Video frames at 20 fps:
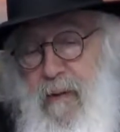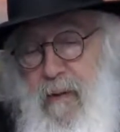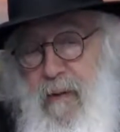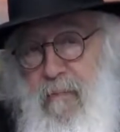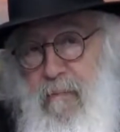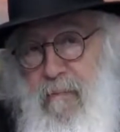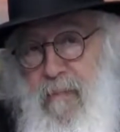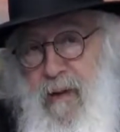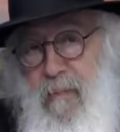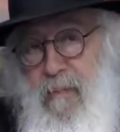
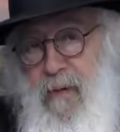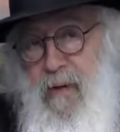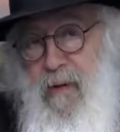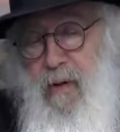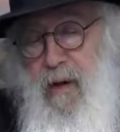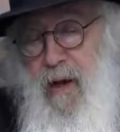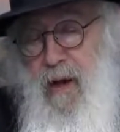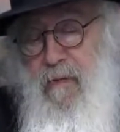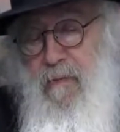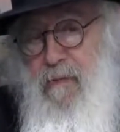because
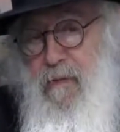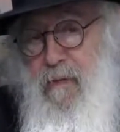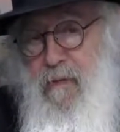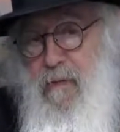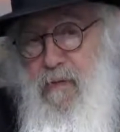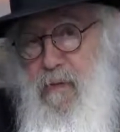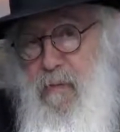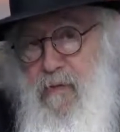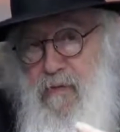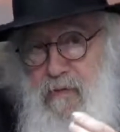there is
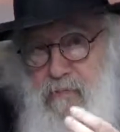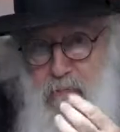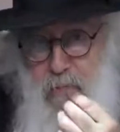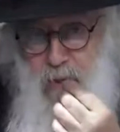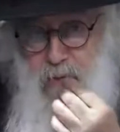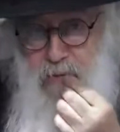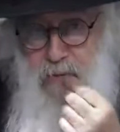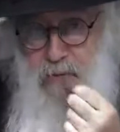a problem.